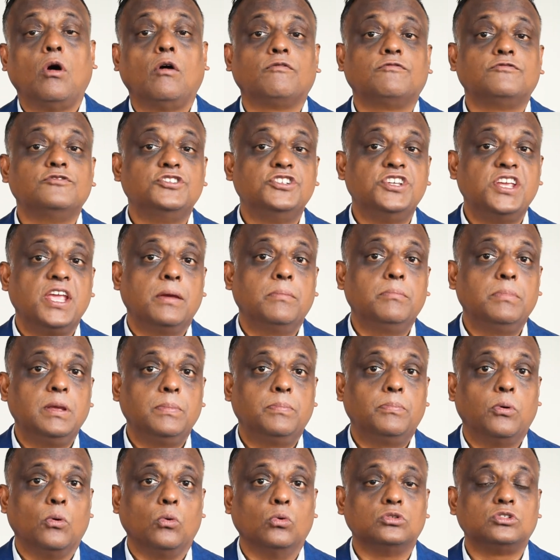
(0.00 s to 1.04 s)
of
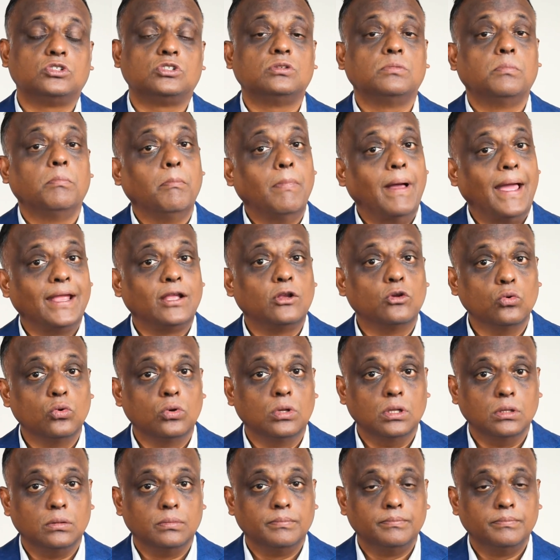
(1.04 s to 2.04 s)
GMB posts by Google.